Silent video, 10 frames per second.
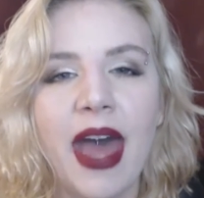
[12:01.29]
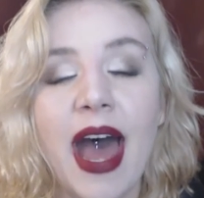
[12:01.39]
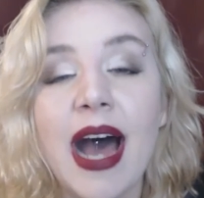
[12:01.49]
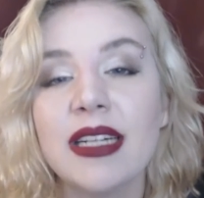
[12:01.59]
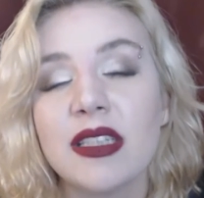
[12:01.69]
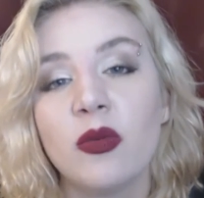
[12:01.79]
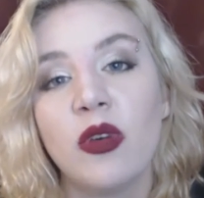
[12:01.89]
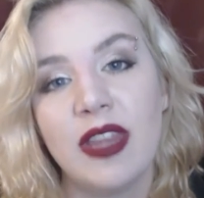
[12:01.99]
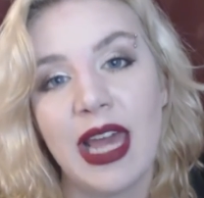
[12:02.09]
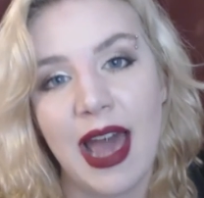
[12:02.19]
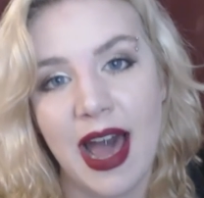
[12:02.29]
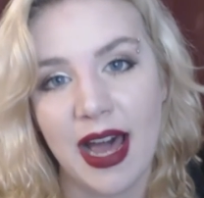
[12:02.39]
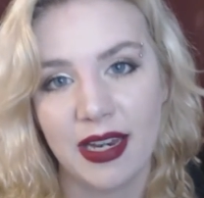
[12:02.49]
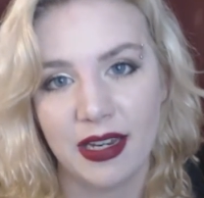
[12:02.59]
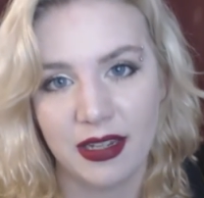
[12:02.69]
past what they
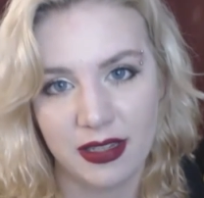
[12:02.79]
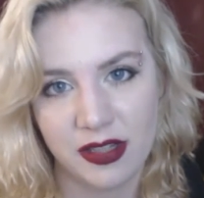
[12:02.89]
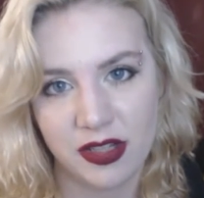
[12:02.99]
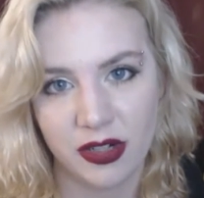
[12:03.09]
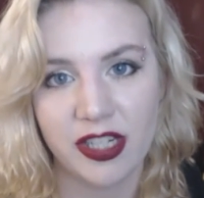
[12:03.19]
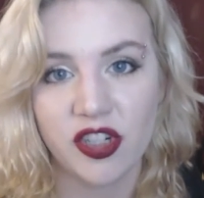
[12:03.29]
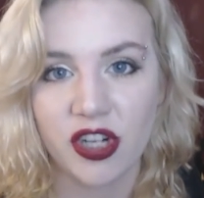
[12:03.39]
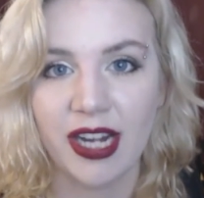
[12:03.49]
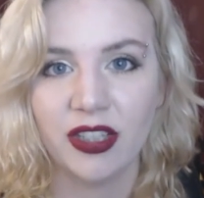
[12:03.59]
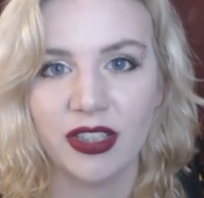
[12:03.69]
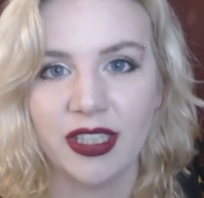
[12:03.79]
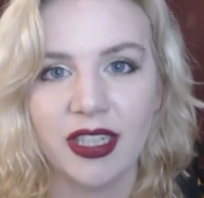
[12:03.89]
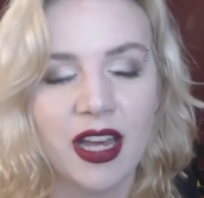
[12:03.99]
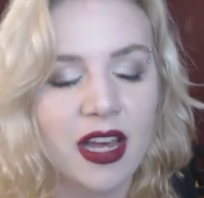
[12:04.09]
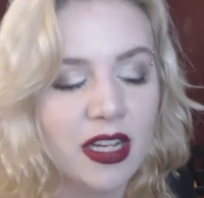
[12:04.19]
had during
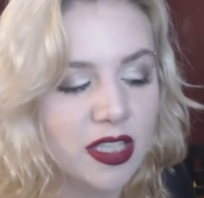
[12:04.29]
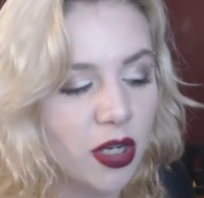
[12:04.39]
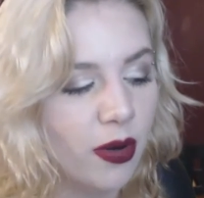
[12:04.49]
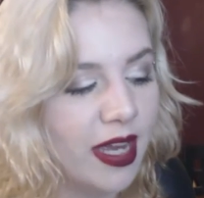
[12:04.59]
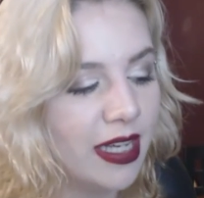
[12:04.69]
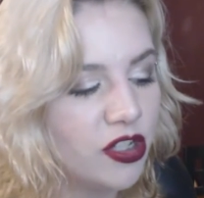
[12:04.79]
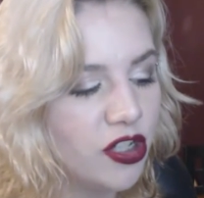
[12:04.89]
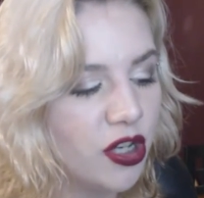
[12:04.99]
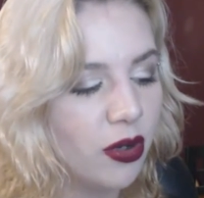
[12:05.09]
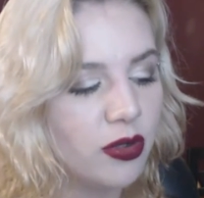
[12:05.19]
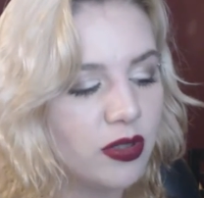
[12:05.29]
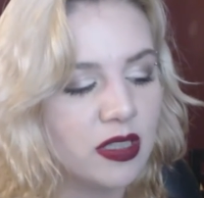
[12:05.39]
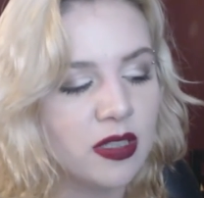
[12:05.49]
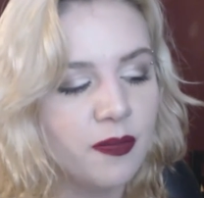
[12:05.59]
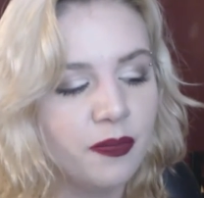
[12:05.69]
childhood so it
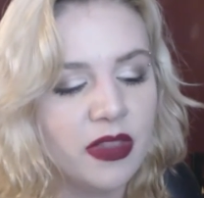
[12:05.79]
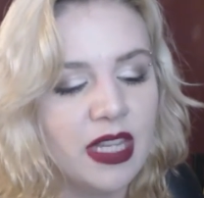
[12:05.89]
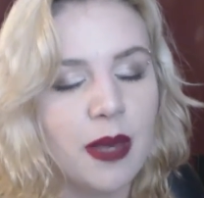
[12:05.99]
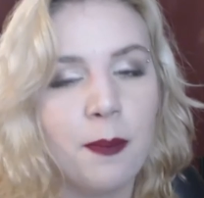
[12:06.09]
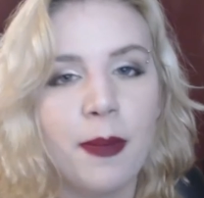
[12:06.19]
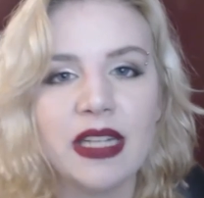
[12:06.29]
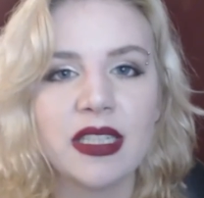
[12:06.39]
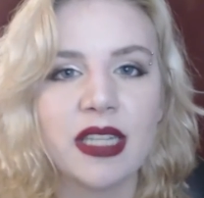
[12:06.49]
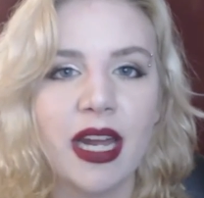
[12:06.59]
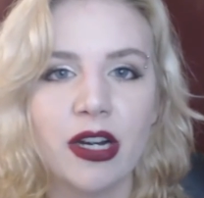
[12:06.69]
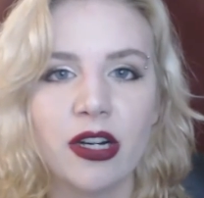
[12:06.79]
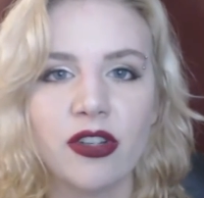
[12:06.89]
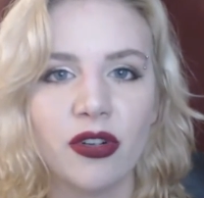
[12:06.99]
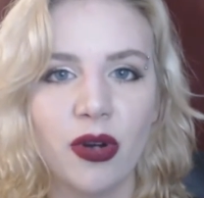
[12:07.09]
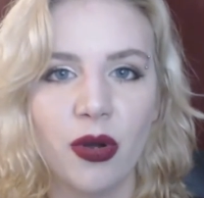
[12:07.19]
shows the immense
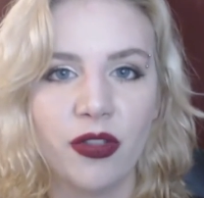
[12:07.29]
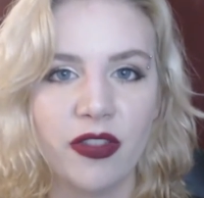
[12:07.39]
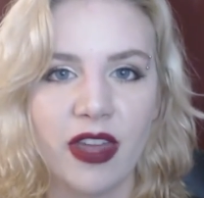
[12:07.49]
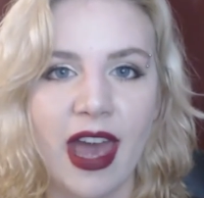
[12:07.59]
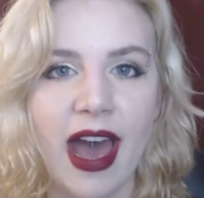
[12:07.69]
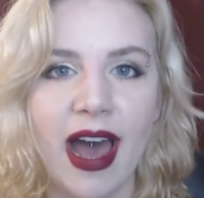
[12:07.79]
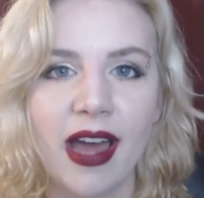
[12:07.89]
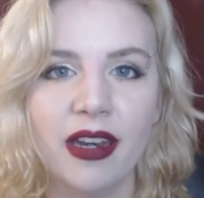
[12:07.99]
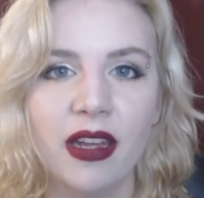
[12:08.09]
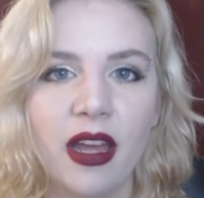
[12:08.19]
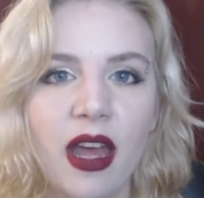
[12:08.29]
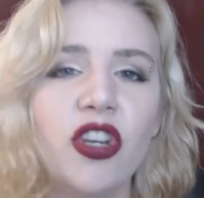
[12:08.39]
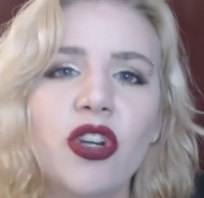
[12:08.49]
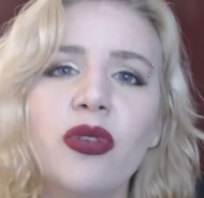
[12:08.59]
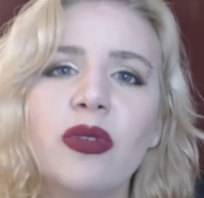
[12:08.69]
character growth that they had. A
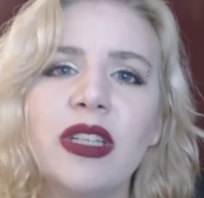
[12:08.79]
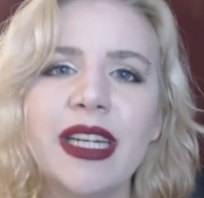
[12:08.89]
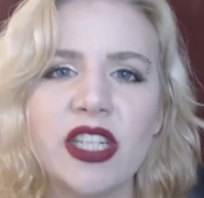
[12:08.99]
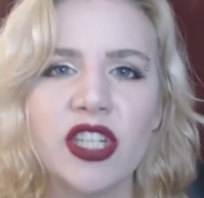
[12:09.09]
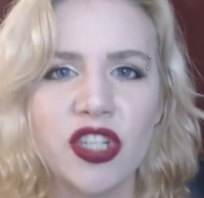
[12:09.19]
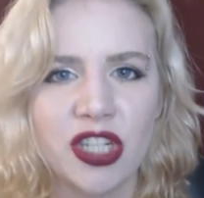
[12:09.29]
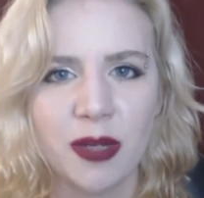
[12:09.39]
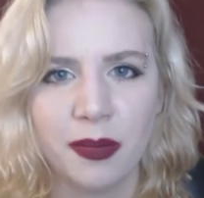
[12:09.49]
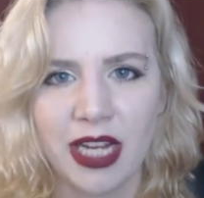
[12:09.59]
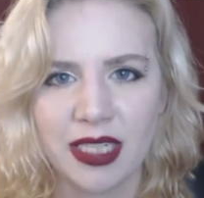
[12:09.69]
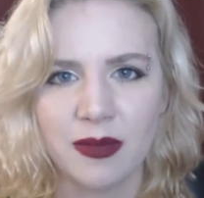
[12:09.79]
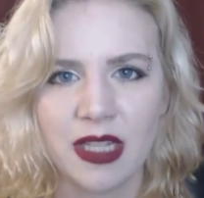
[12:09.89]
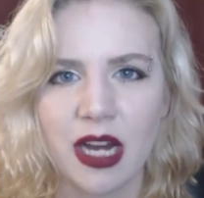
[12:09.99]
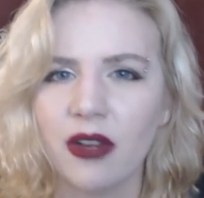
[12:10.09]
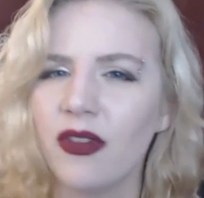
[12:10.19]
new relationship
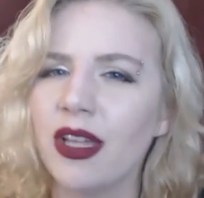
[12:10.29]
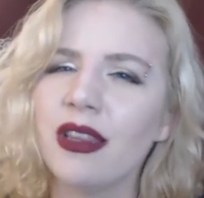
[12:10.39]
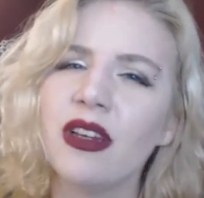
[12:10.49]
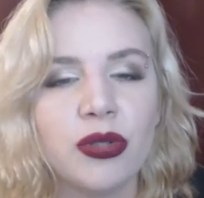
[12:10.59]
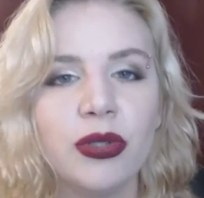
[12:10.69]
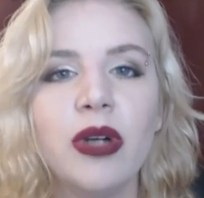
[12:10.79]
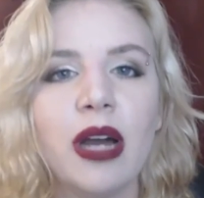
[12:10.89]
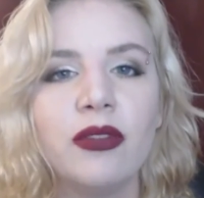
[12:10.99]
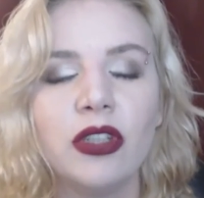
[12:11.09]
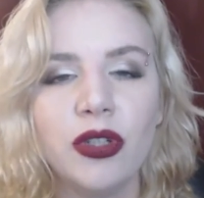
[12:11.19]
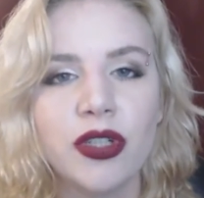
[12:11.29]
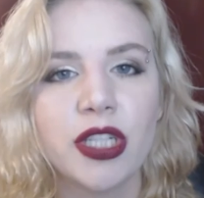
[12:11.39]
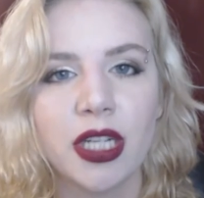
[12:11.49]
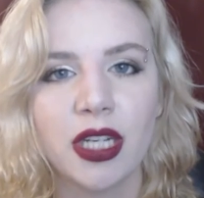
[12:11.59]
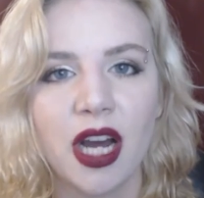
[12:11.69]
blossoms out of it. True
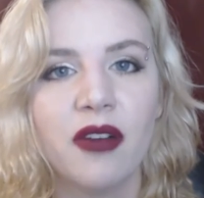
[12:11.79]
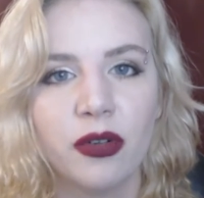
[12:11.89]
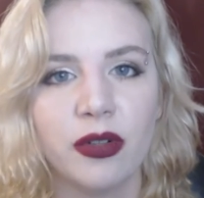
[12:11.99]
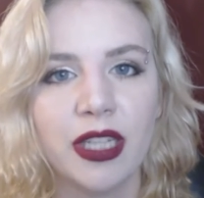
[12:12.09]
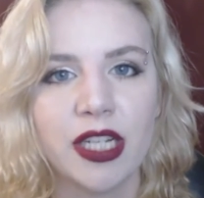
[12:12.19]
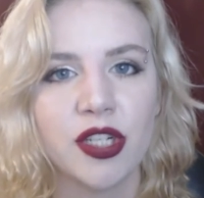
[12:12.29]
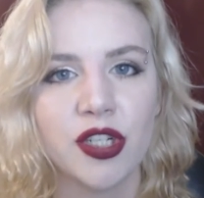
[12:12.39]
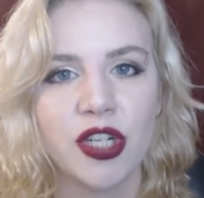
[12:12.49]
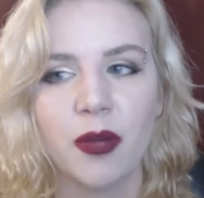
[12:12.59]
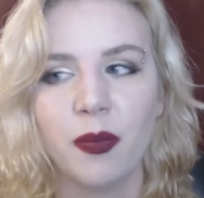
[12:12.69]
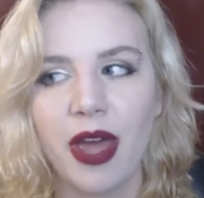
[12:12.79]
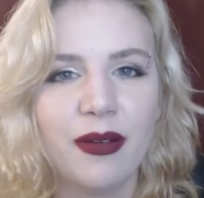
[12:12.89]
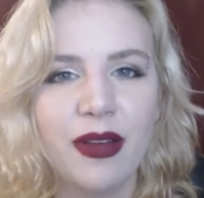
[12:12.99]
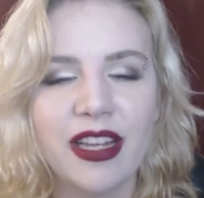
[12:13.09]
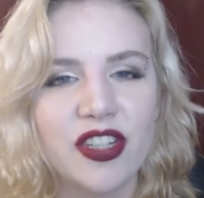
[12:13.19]
evolution of a relationship.
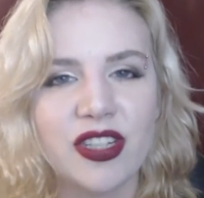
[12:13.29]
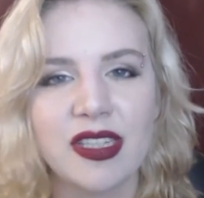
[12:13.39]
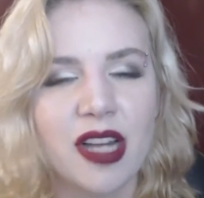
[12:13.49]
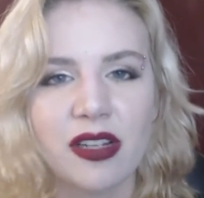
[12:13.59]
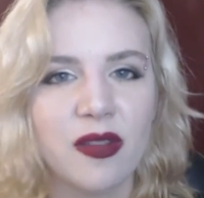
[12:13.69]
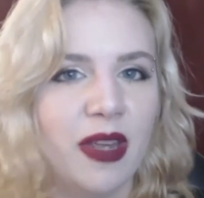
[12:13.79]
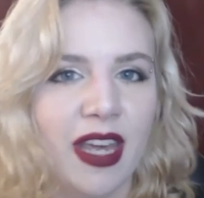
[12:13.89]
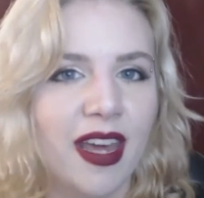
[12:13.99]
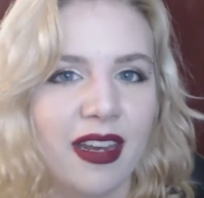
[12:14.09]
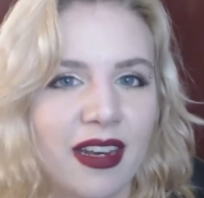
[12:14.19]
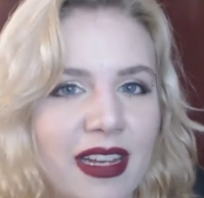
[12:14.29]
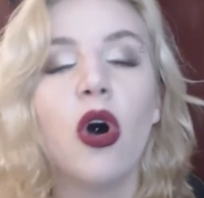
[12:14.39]
It, it just sucked me in.